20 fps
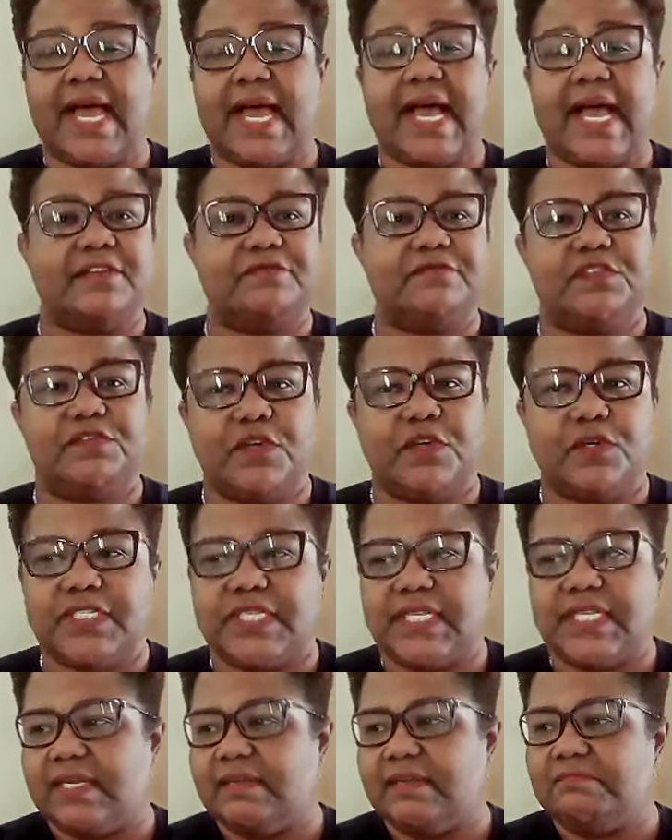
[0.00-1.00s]
lack of
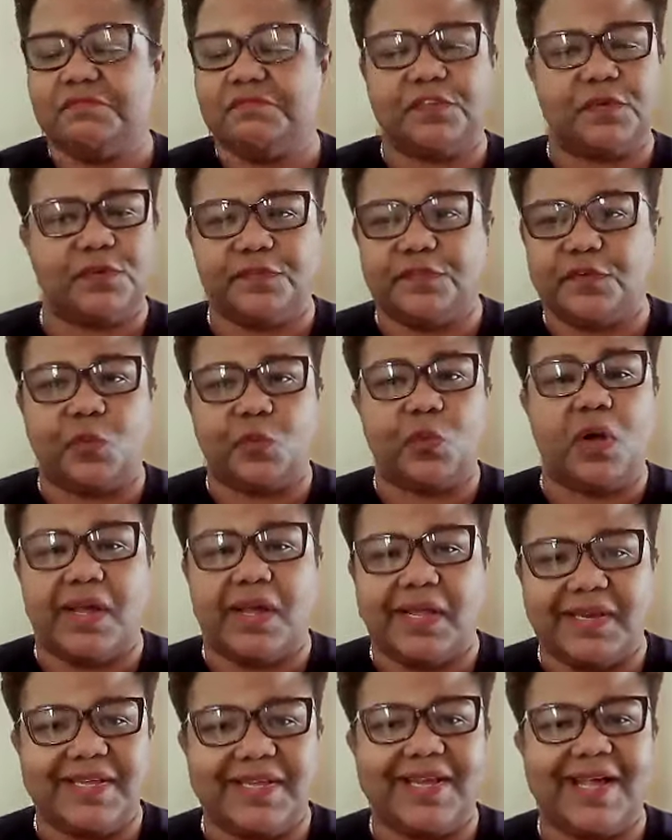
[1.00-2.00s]
diversity for
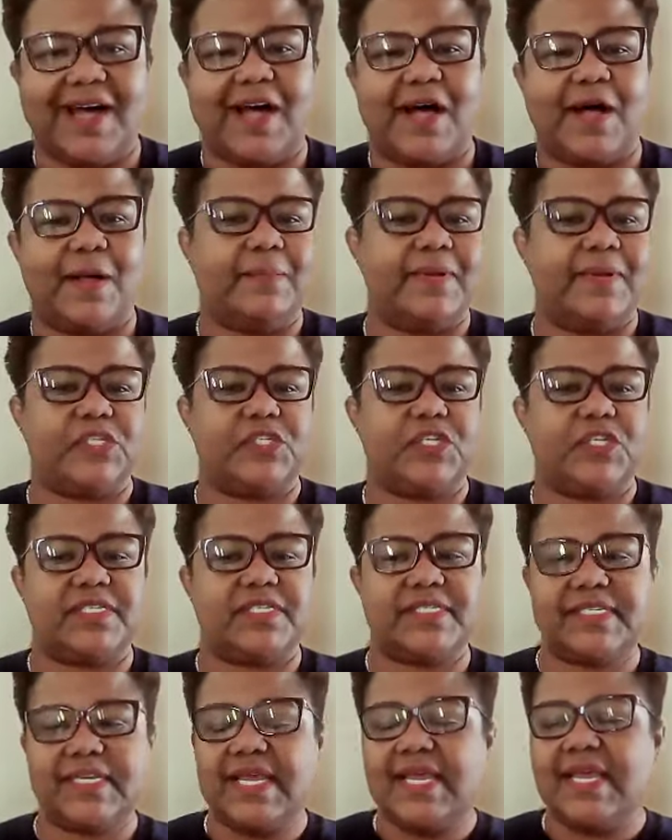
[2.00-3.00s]
one, but
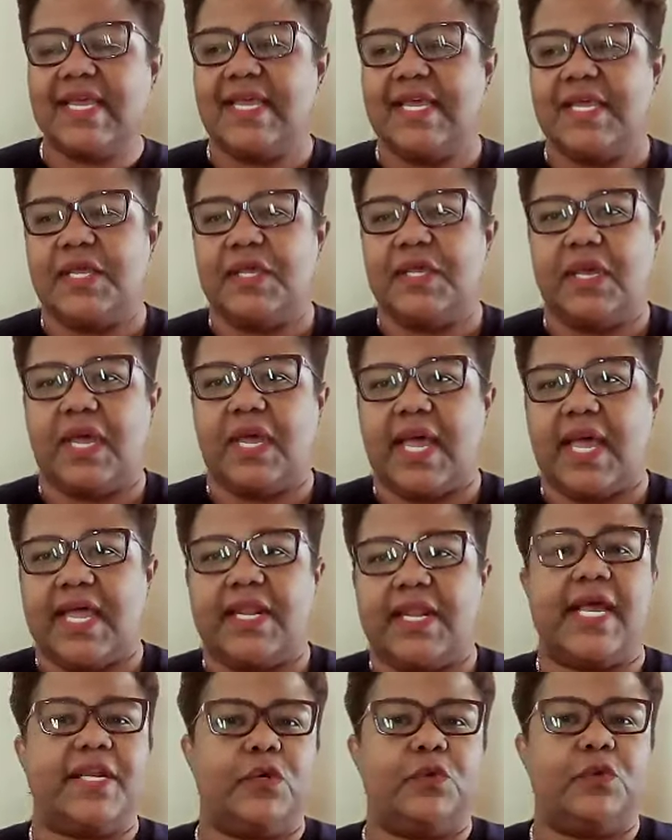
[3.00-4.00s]
just,
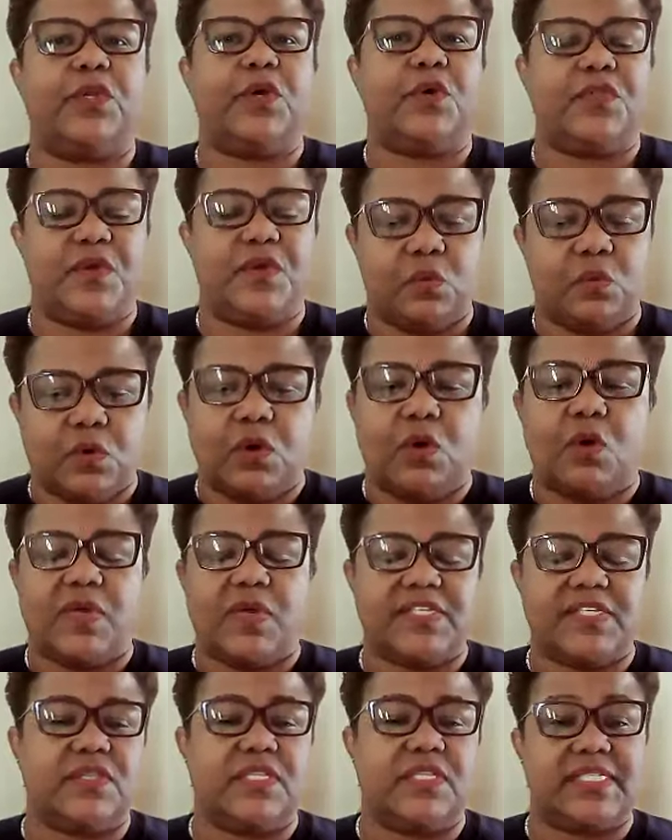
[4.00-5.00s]
I don't know that we're
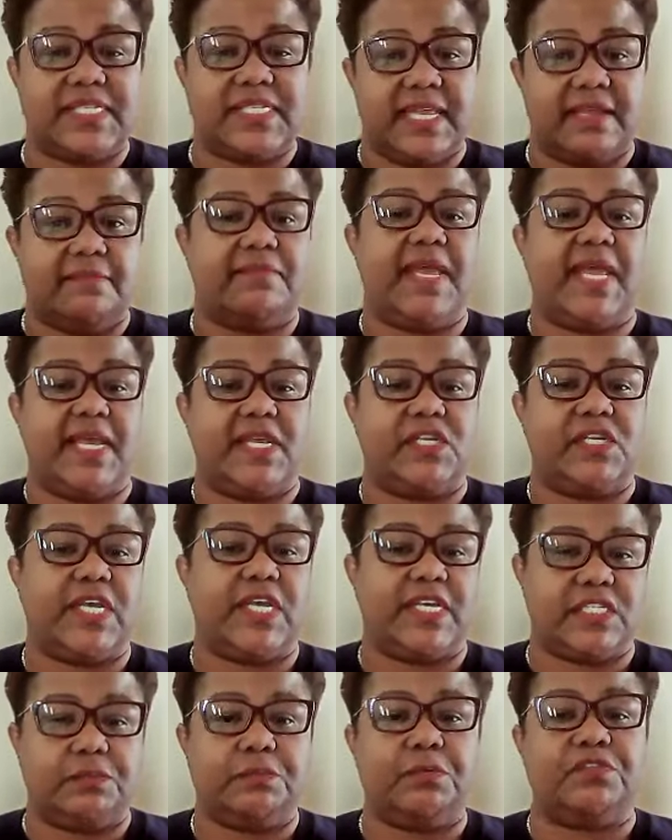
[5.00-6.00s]
always on the same
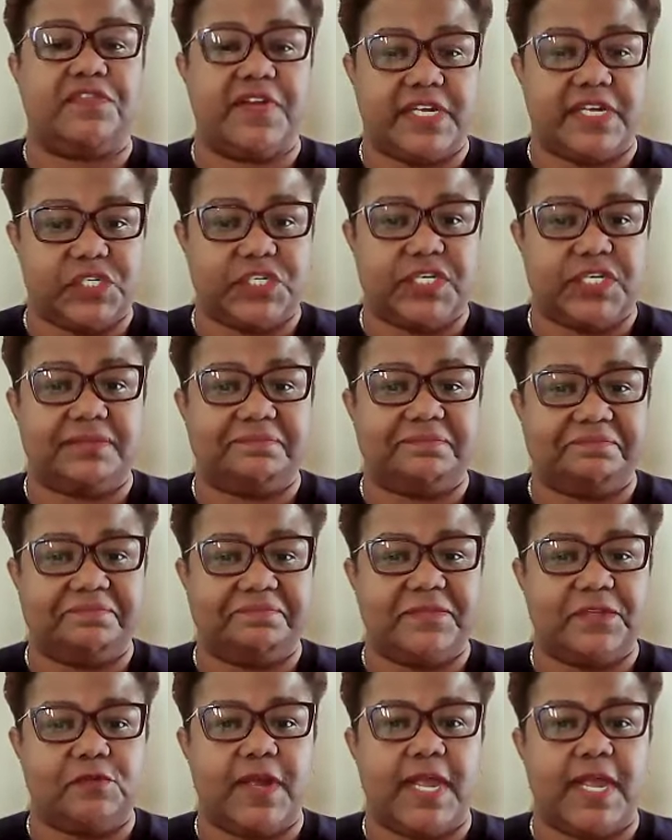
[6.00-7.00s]
page as a profession,
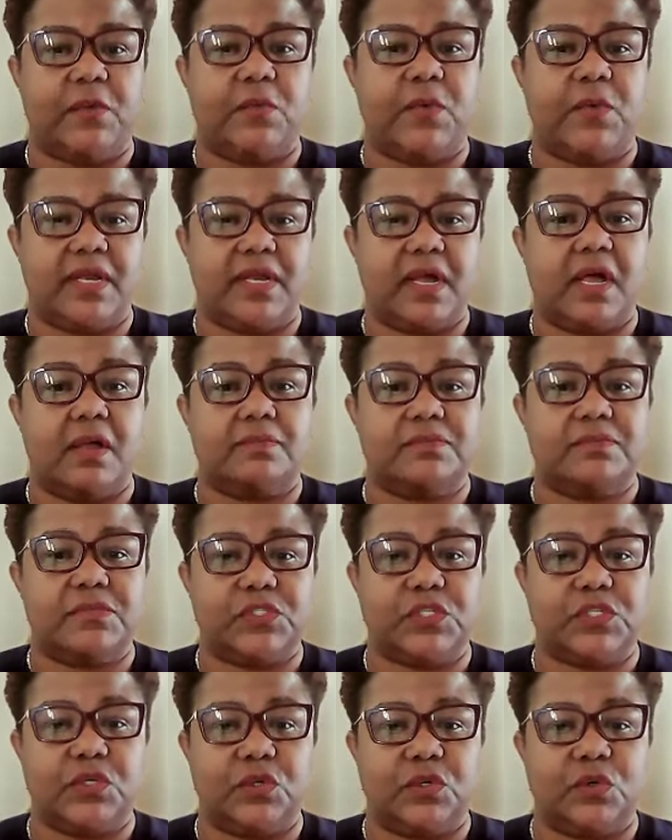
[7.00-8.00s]
right? When it
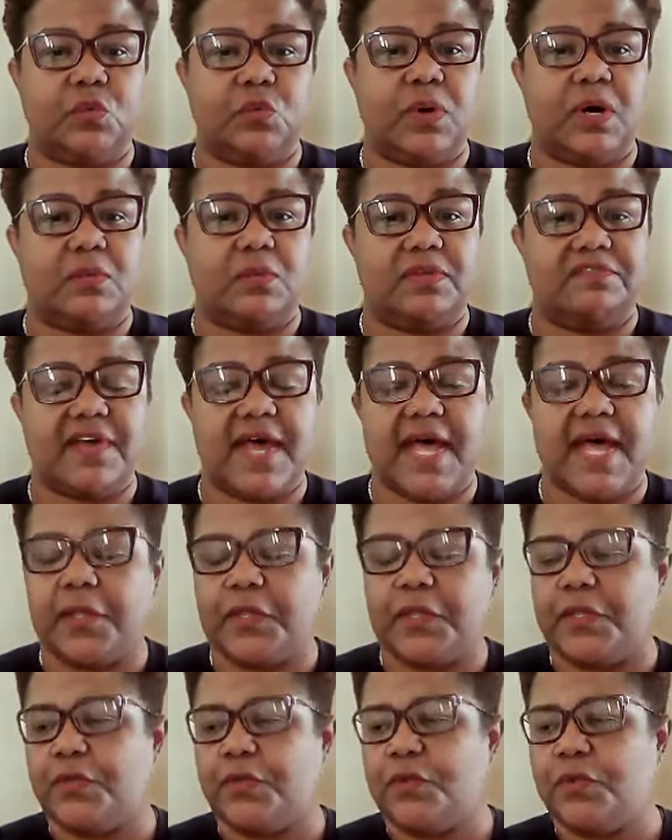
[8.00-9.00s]
comes to what we
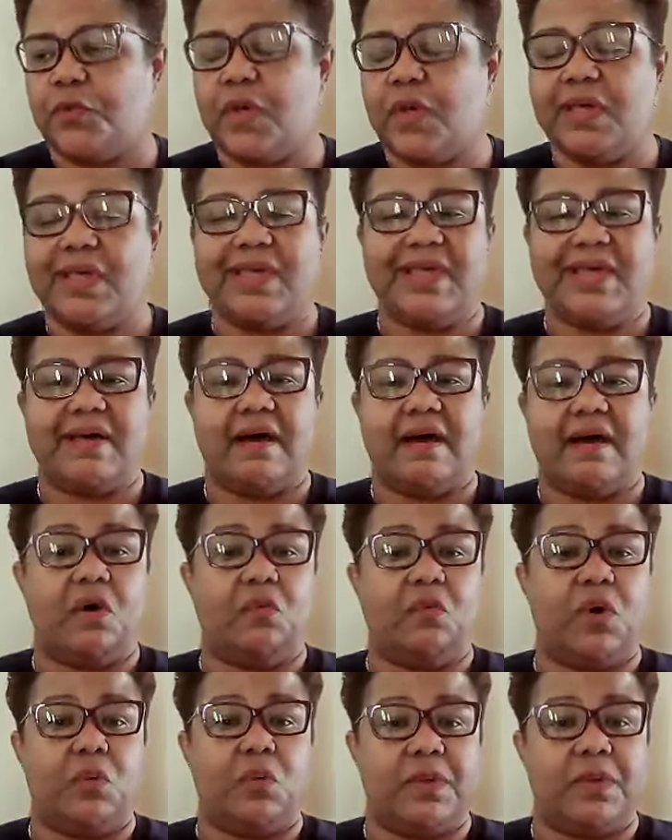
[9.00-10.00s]
value,
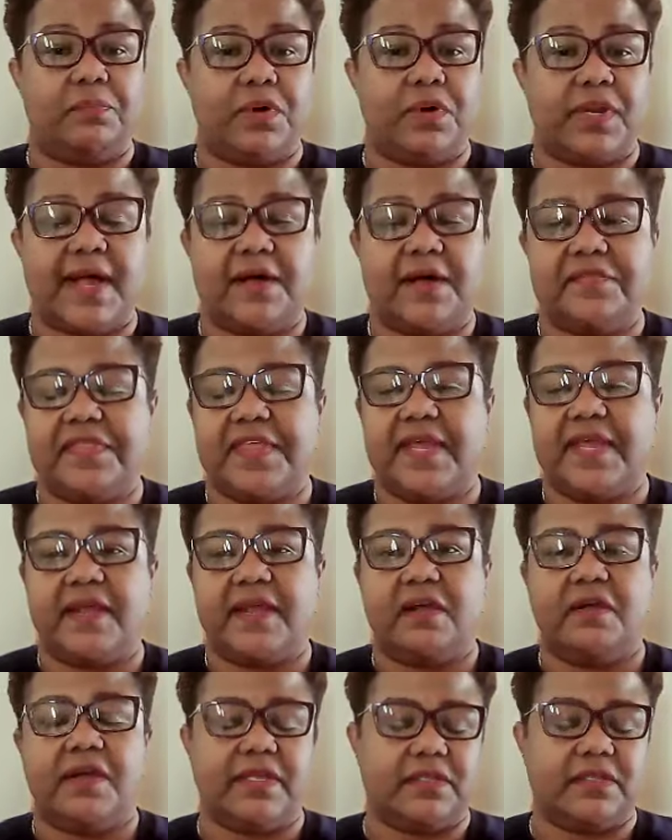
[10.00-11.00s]
what we put out
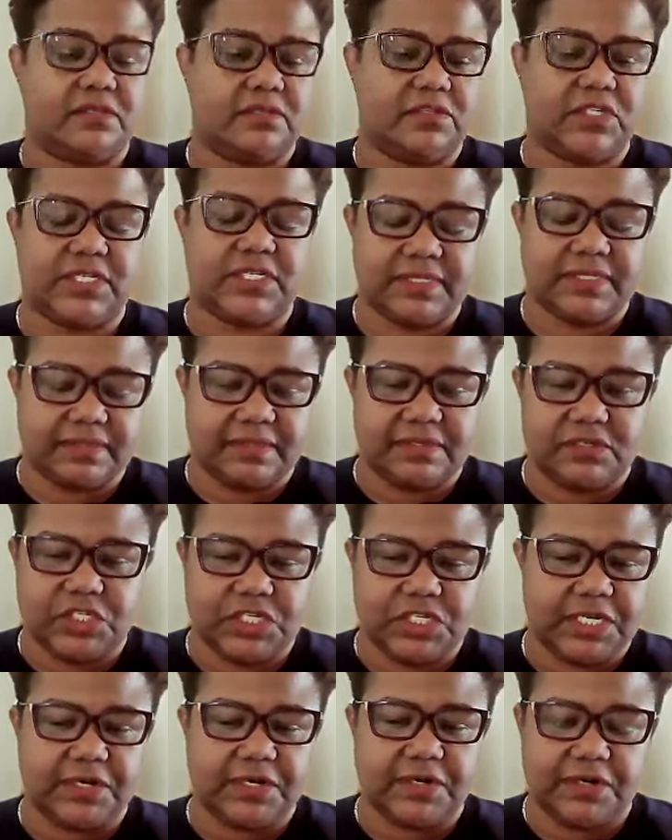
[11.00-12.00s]
there, and just the
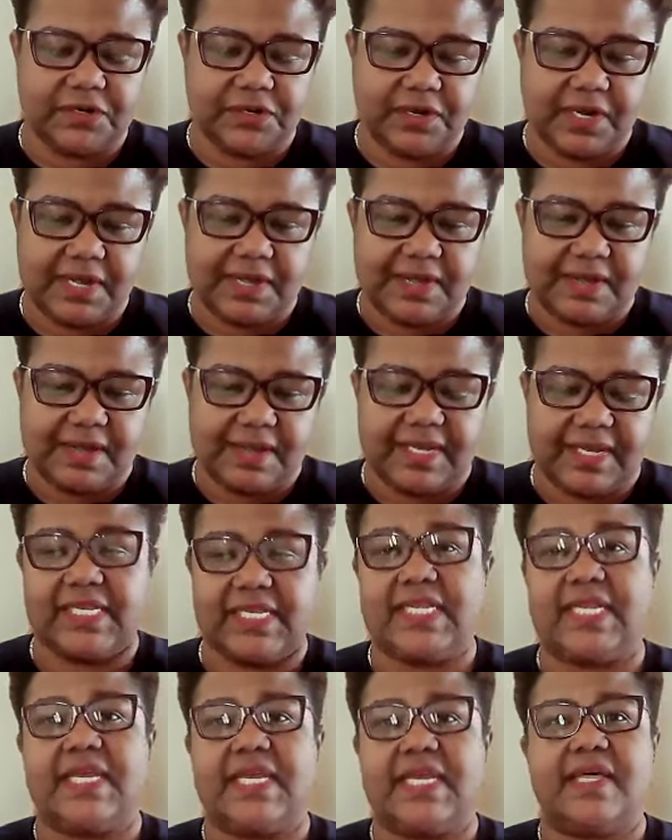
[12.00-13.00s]
sheer
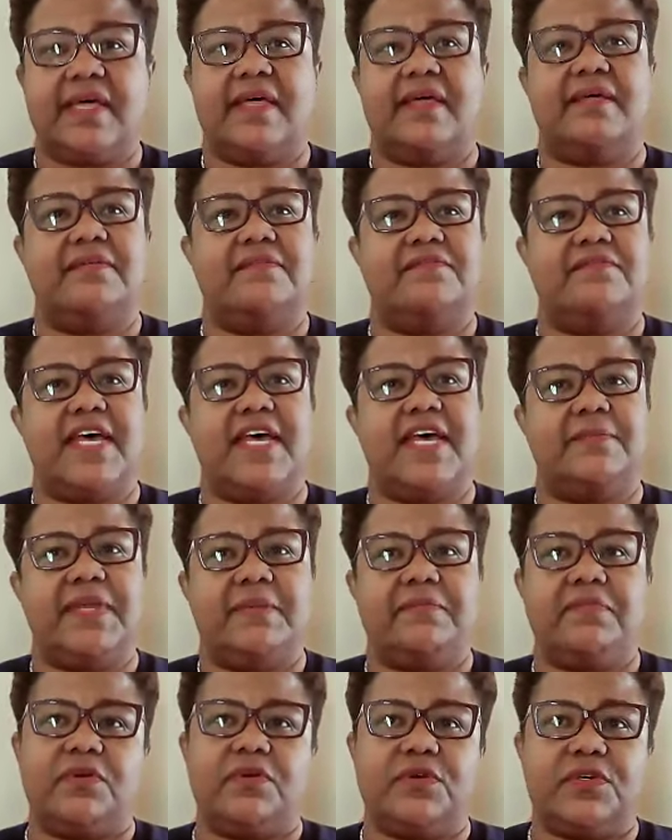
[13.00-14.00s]
idea that
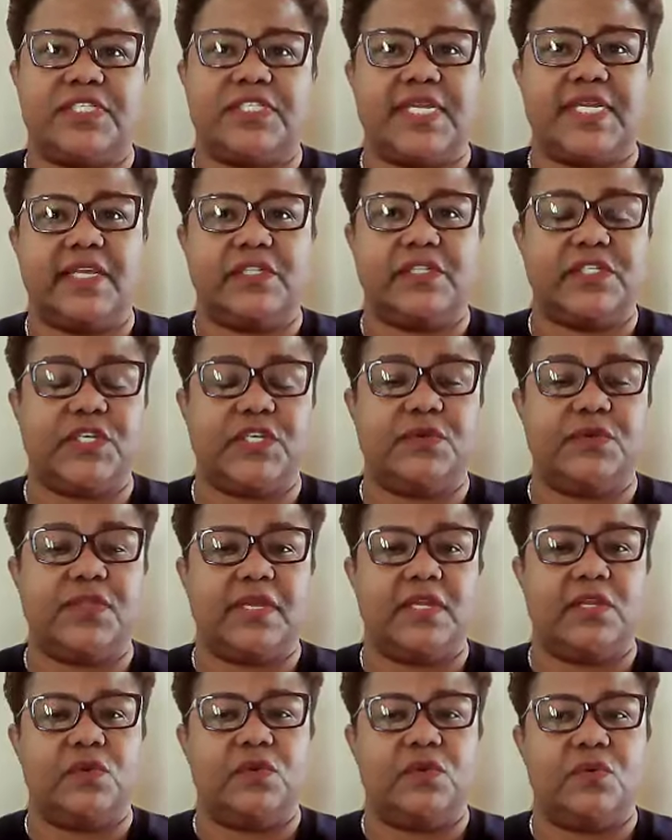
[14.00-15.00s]
people are saying to you
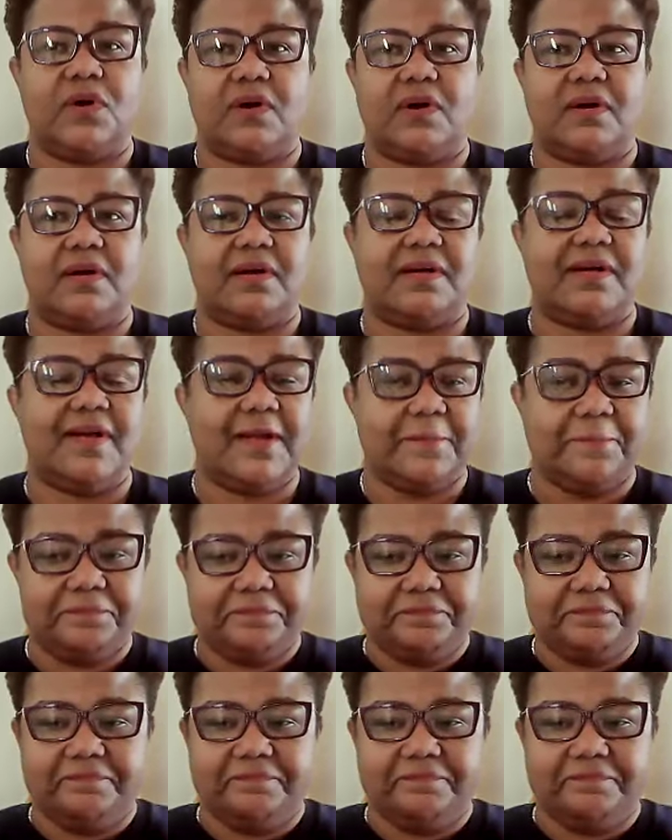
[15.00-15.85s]
that you are